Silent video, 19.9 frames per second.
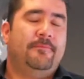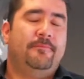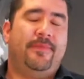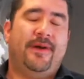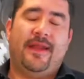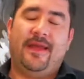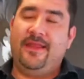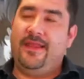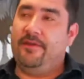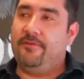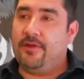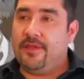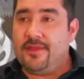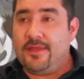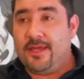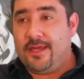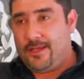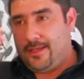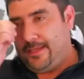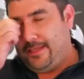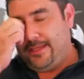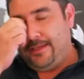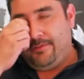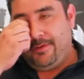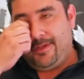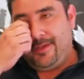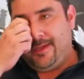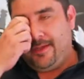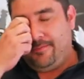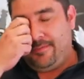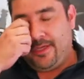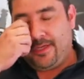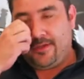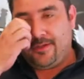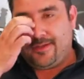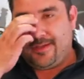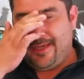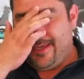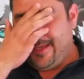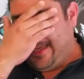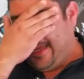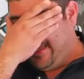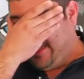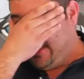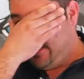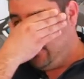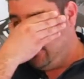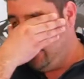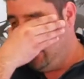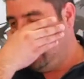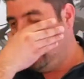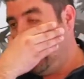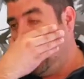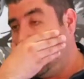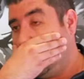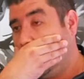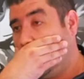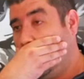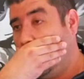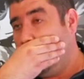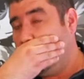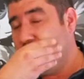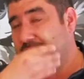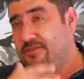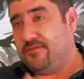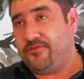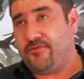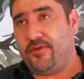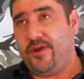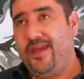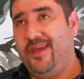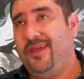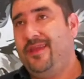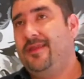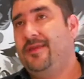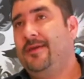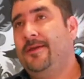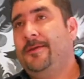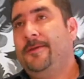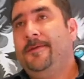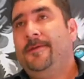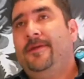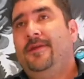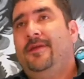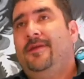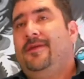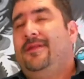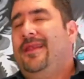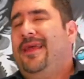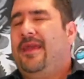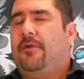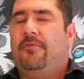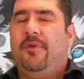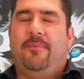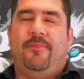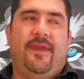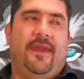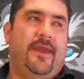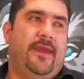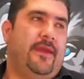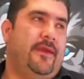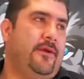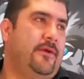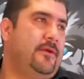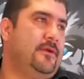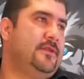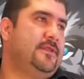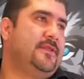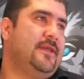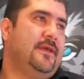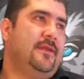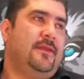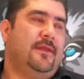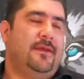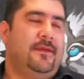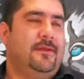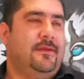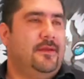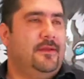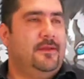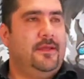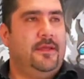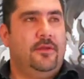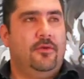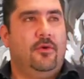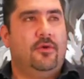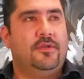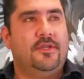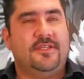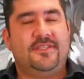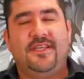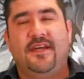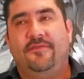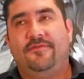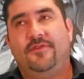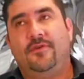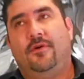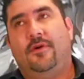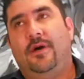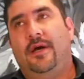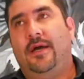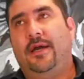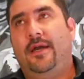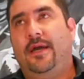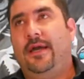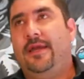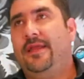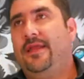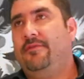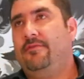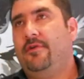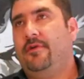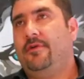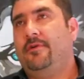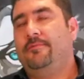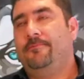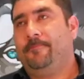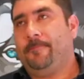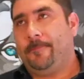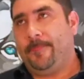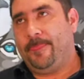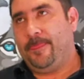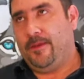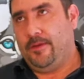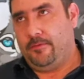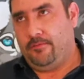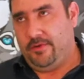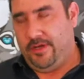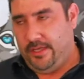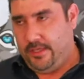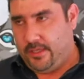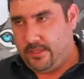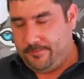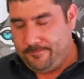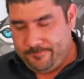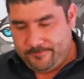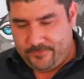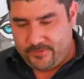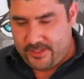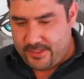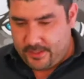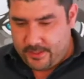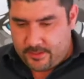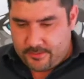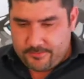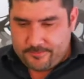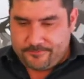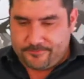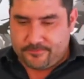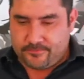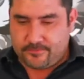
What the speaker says: But I never did it. I never did it because I didn't know. Like, I was afraid, like repairs and all that stuff. So I never really did it.